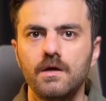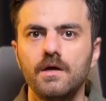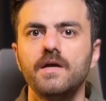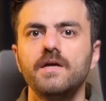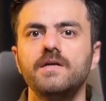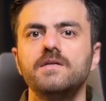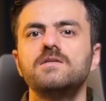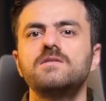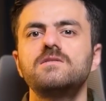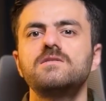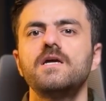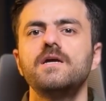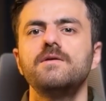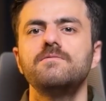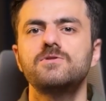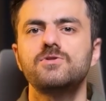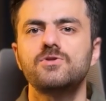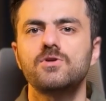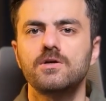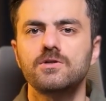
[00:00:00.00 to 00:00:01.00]
In the same
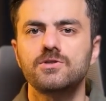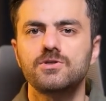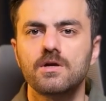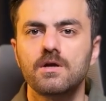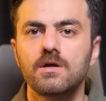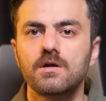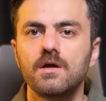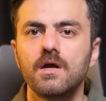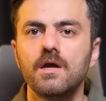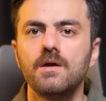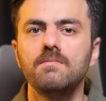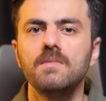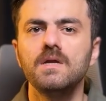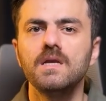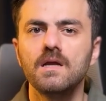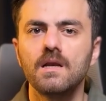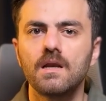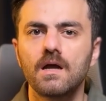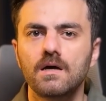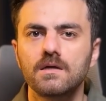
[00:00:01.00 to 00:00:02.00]
structure, a
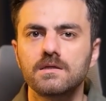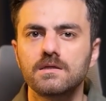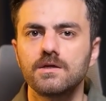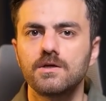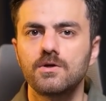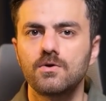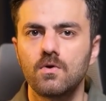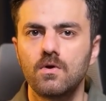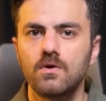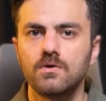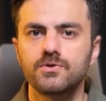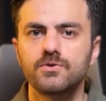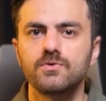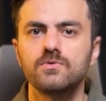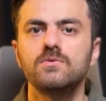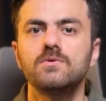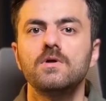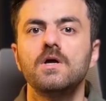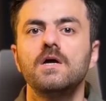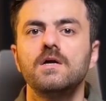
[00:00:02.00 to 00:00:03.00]
mini lot equals
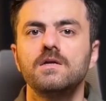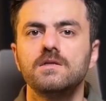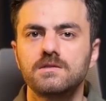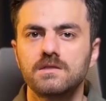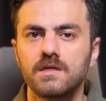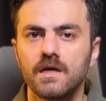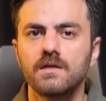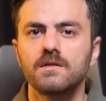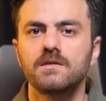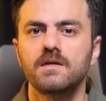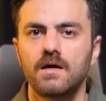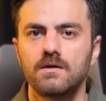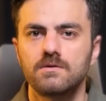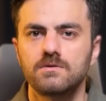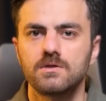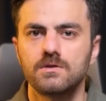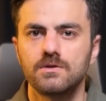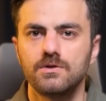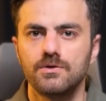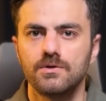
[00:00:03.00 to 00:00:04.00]
to
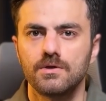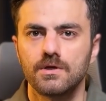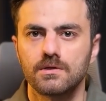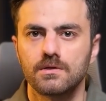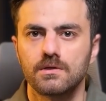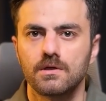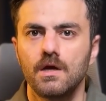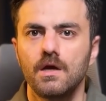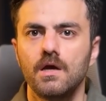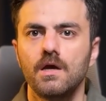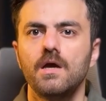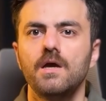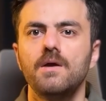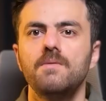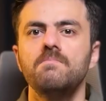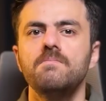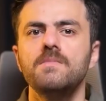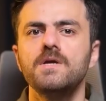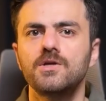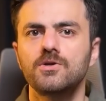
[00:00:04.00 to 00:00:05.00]
10,000 units, a
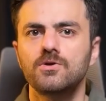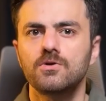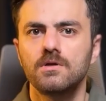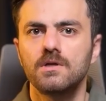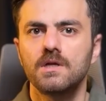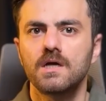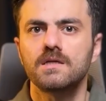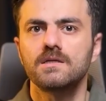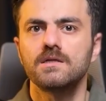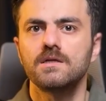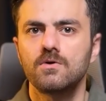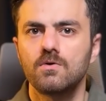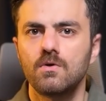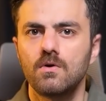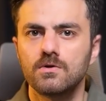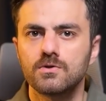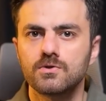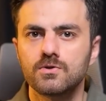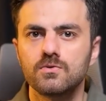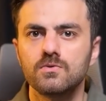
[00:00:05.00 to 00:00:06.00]
micro lot
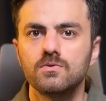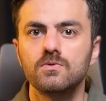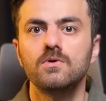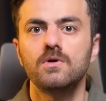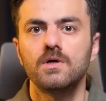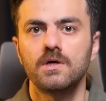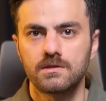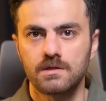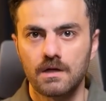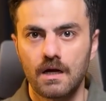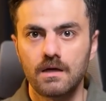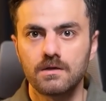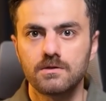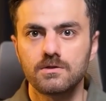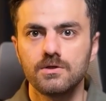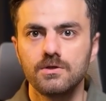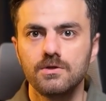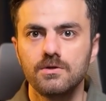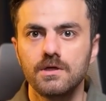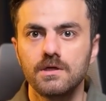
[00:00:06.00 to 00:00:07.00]
equals to
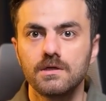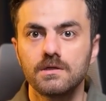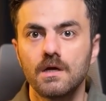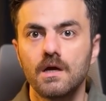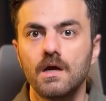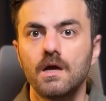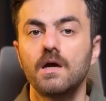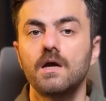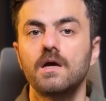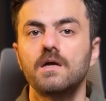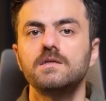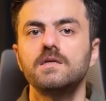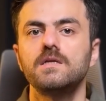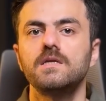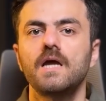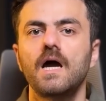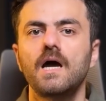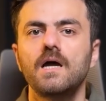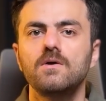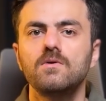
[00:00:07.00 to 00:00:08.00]
1,000 units, and the
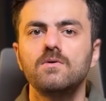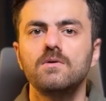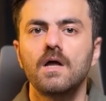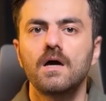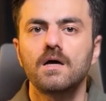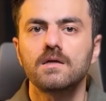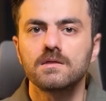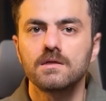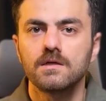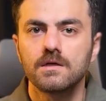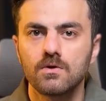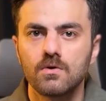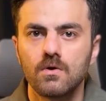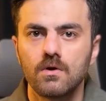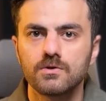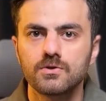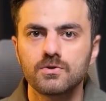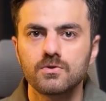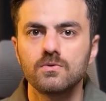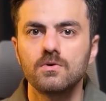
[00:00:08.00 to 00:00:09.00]
nano lot
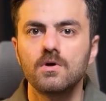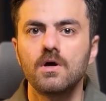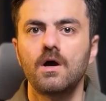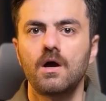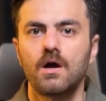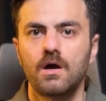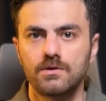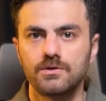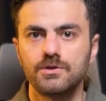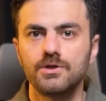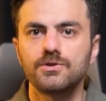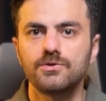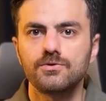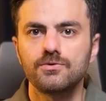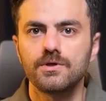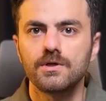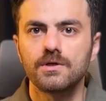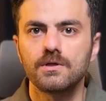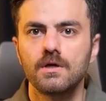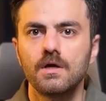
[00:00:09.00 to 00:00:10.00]
equals to 100
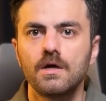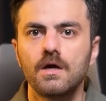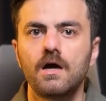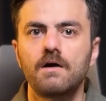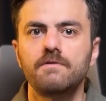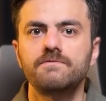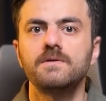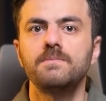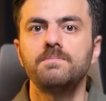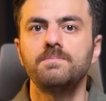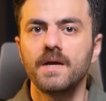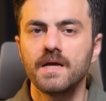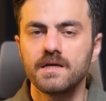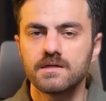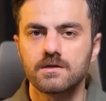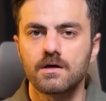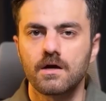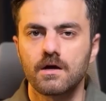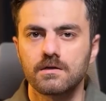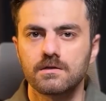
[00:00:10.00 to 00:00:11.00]
units of the
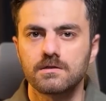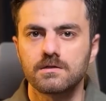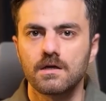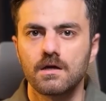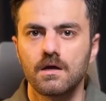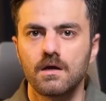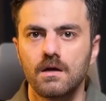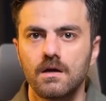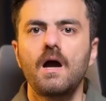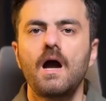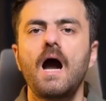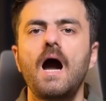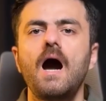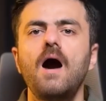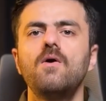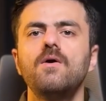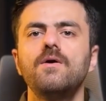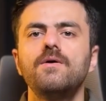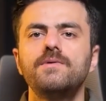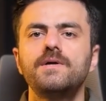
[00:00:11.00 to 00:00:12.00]
base currency.
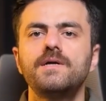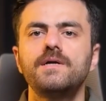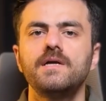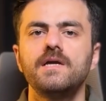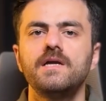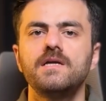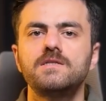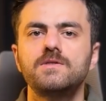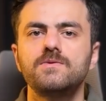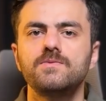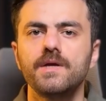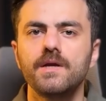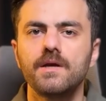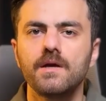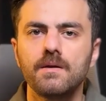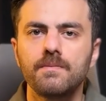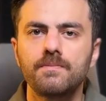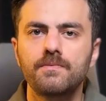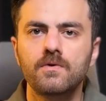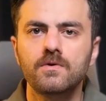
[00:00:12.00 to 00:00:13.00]
However, it's
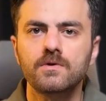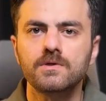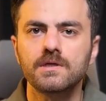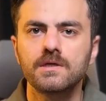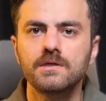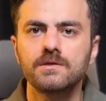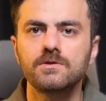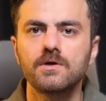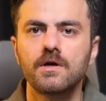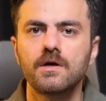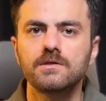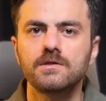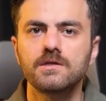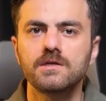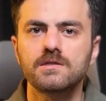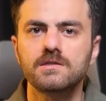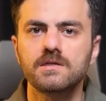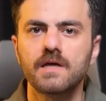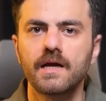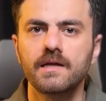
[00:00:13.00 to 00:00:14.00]
very important to
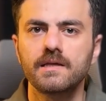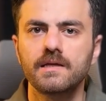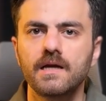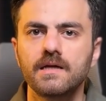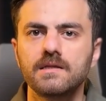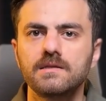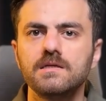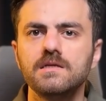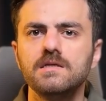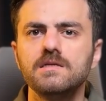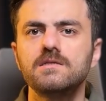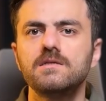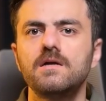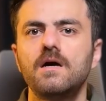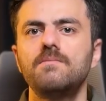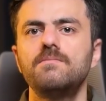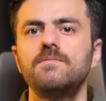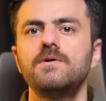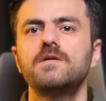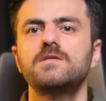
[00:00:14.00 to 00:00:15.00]
understand that these
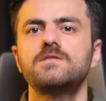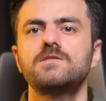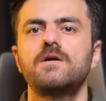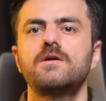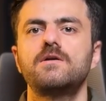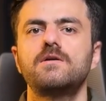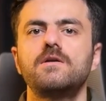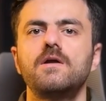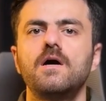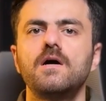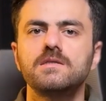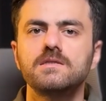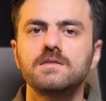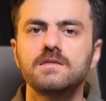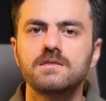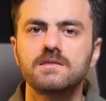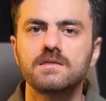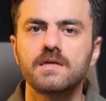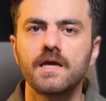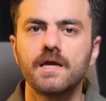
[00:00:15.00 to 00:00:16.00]
numbers are not the
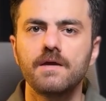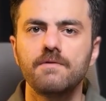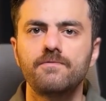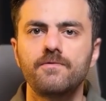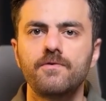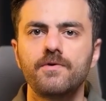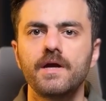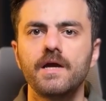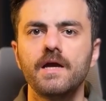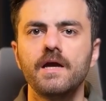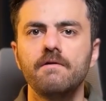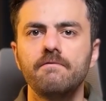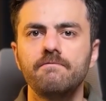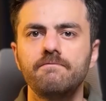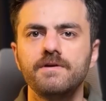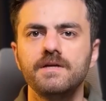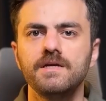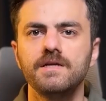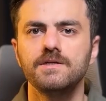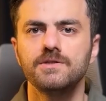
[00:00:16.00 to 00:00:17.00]
same for
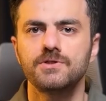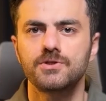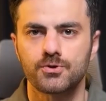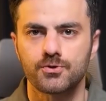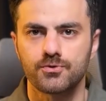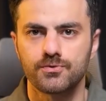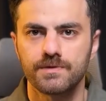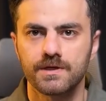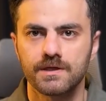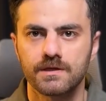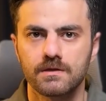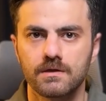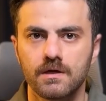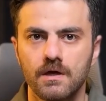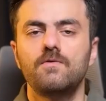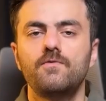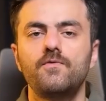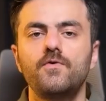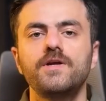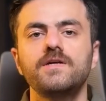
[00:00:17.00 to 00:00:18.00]
every instrument.
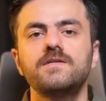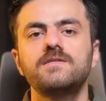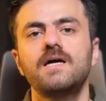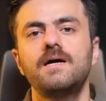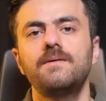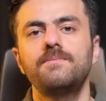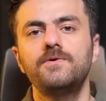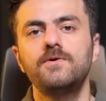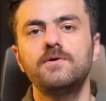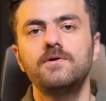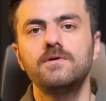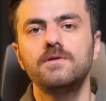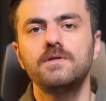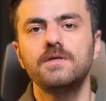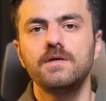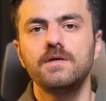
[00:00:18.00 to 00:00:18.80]
For example,